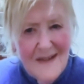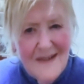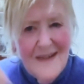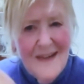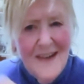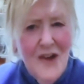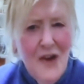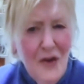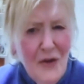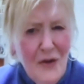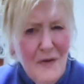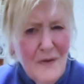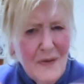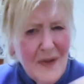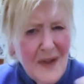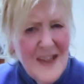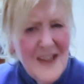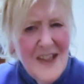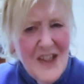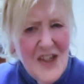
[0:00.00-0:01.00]
You know,
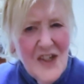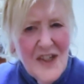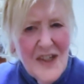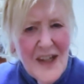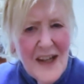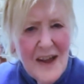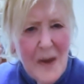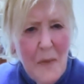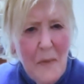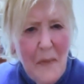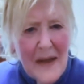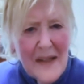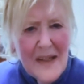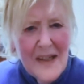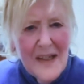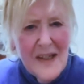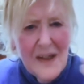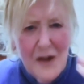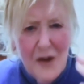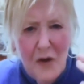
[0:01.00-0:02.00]
it's just like the
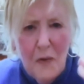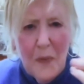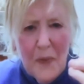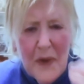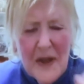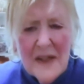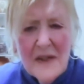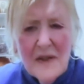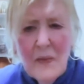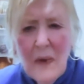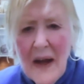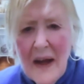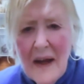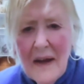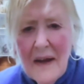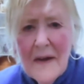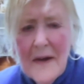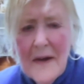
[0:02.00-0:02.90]
best soup this way.